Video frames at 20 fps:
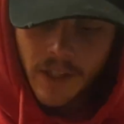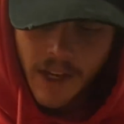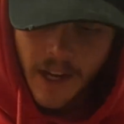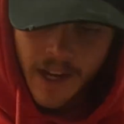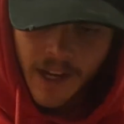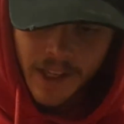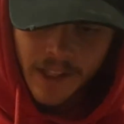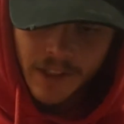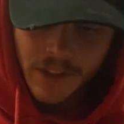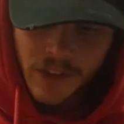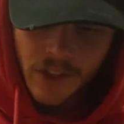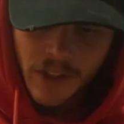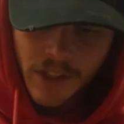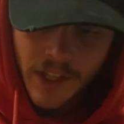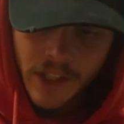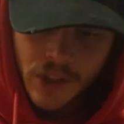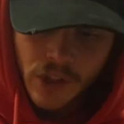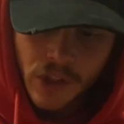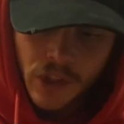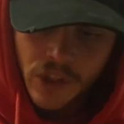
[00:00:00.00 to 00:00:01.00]
And
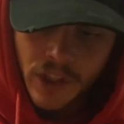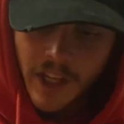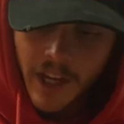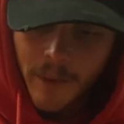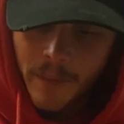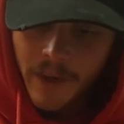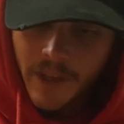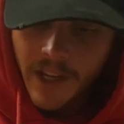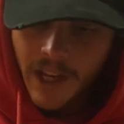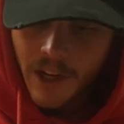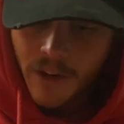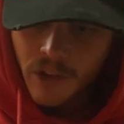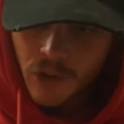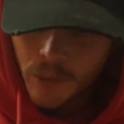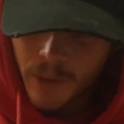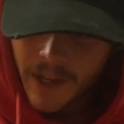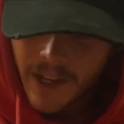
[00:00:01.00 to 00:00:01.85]
let's just see how many calories we